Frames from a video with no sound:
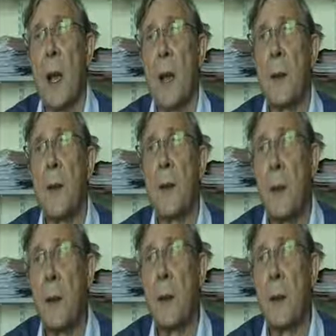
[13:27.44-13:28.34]
and the
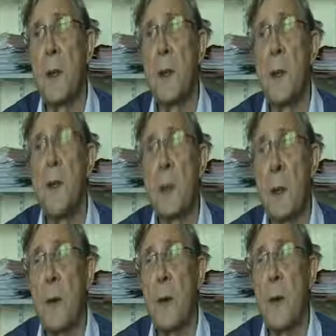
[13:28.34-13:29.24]
students need to
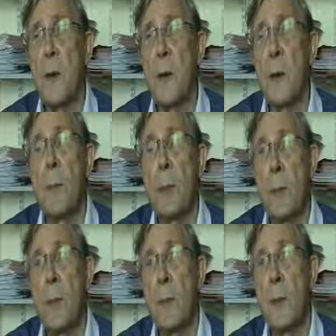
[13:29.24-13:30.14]
process the
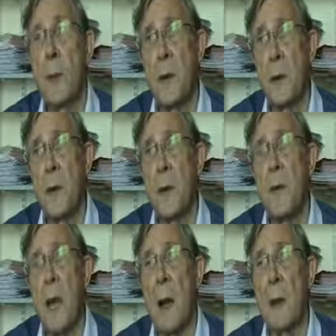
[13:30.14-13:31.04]
input in order to
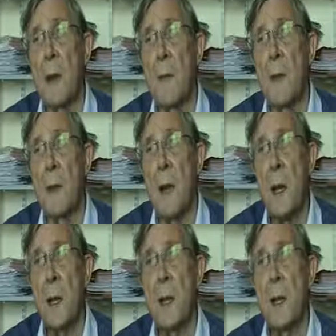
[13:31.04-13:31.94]
achieve the outcome of the
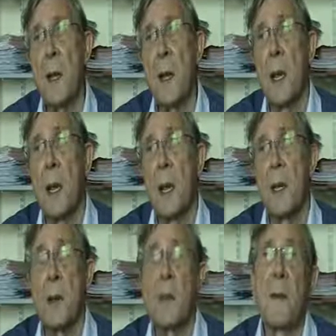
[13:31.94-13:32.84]
task.
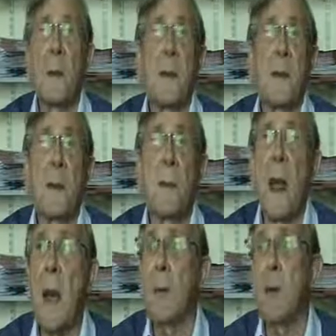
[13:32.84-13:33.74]
So if it was a
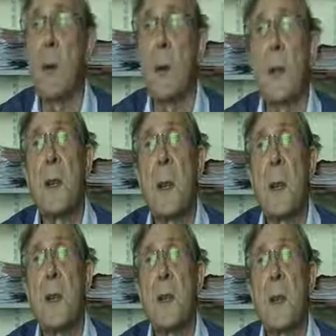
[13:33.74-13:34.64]
map drawing
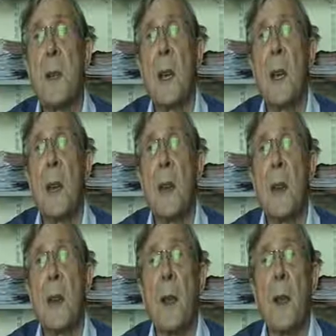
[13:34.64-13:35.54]
task,
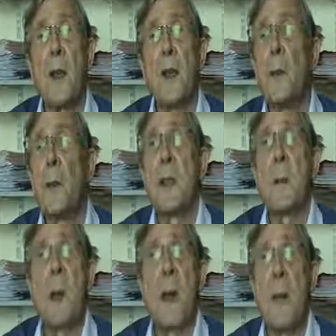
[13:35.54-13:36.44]
the
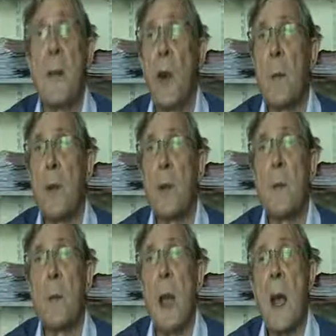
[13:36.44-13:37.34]
students may have copies
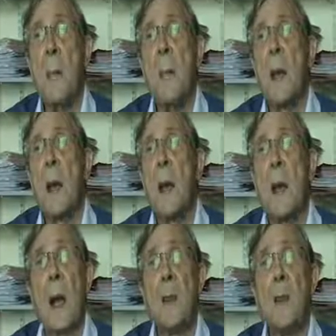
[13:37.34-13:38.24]
of a map,
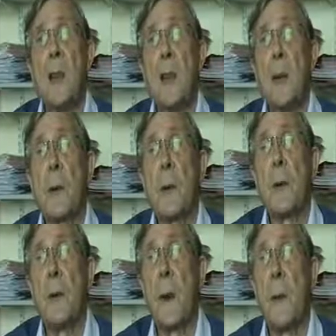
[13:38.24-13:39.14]
and the teacher at
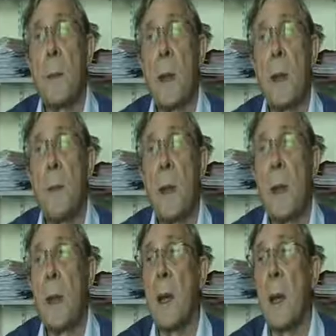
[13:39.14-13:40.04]
the front may
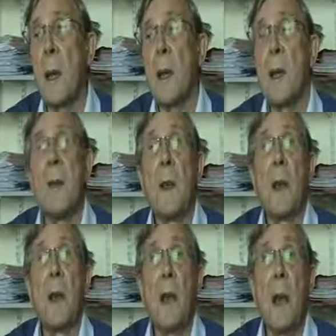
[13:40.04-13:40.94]
be
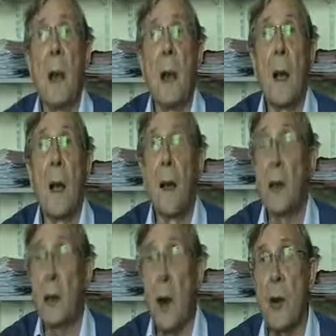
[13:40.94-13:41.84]
giving
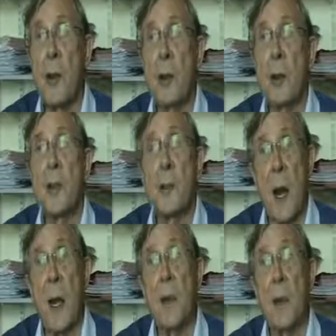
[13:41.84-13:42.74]
instructions,
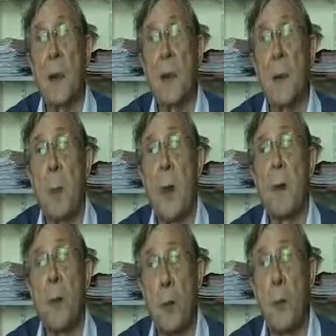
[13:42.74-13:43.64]
directions
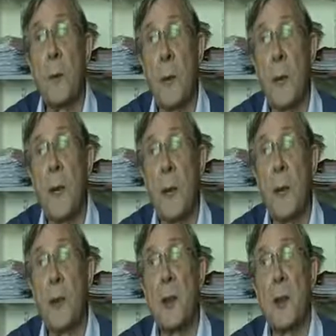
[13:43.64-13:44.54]
about the route that they
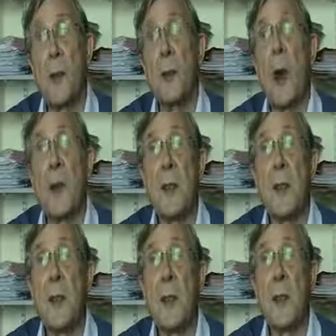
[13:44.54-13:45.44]
need to write
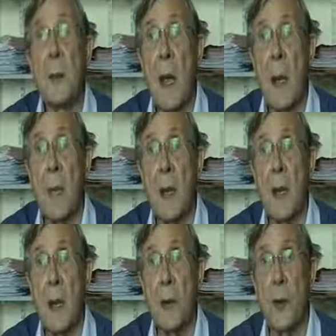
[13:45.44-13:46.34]
in on the map,
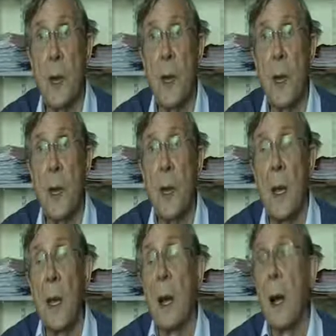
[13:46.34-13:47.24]
etc.
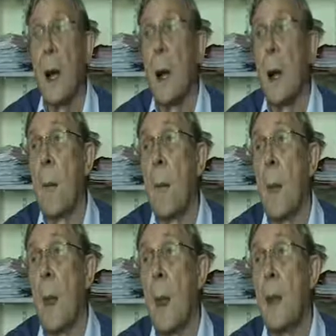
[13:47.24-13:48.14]

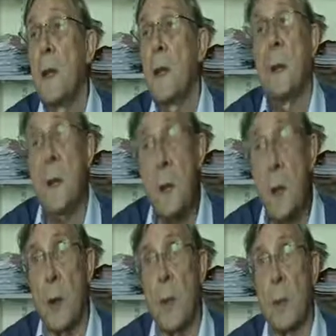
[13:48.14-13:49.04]
So it is
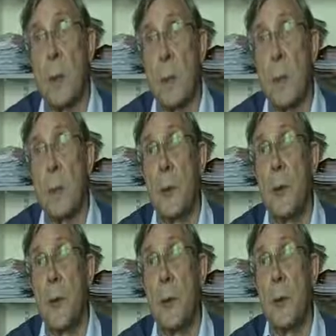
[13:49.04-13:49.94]
possible
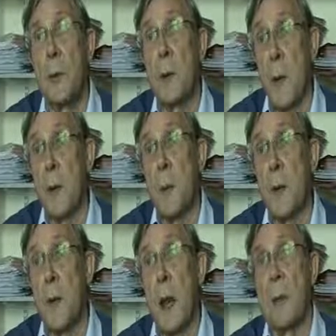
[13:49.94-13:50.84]
to do
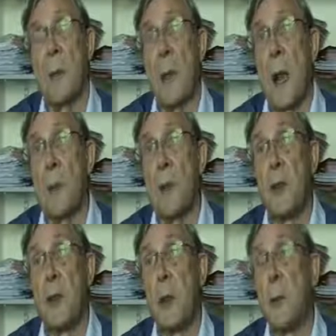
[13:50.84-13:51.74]
task-based
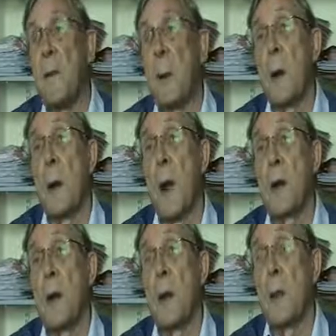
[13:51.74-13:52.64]
language teaching with very
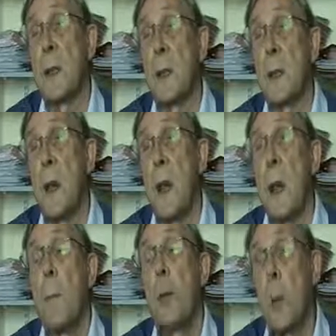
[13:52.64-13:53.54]
large classes.
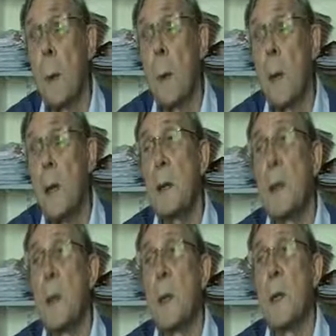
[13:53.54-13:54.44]
Probably
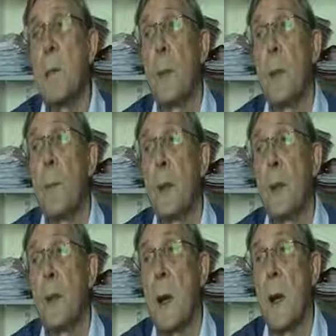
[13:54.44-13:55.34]
easier with
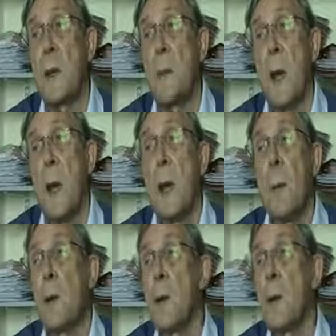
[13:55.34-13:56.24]
input-based tasks,
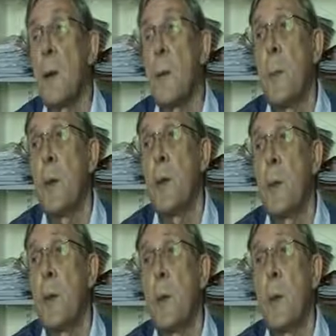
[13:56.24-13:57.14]
but also
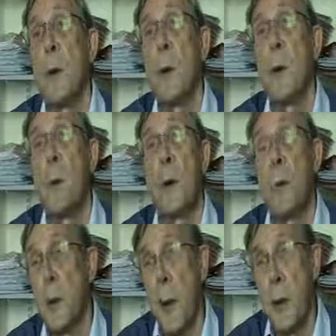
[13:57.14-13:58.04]
possible
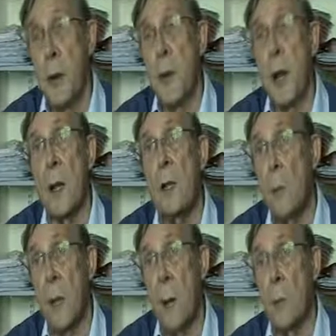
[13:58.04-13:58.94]
with production
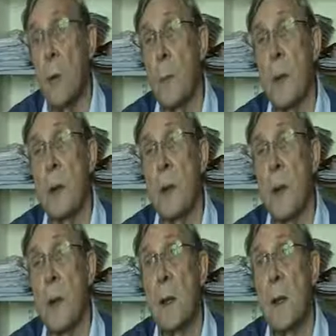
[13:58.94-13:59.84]
tasks, with output-based
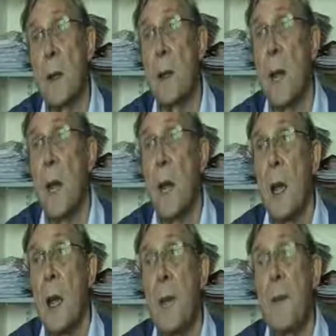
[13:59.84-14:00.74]
tasks,
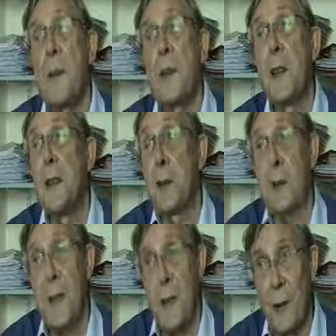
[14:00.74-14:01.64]
if the
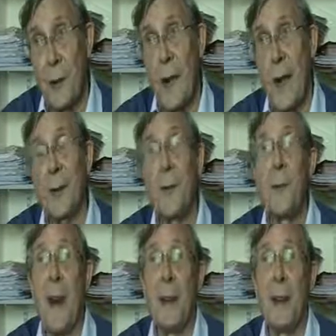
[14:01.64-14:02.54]
teacher is a good
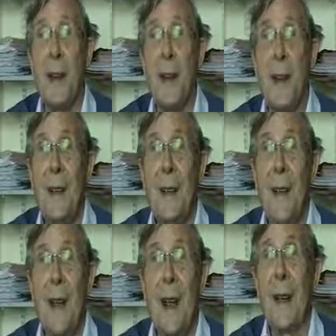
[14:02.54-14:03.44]
classroom manager
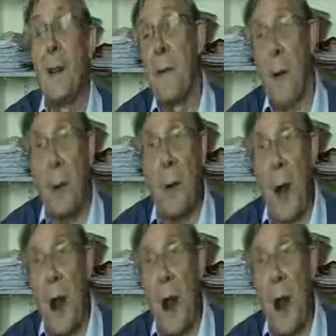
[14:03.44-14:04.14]
and can very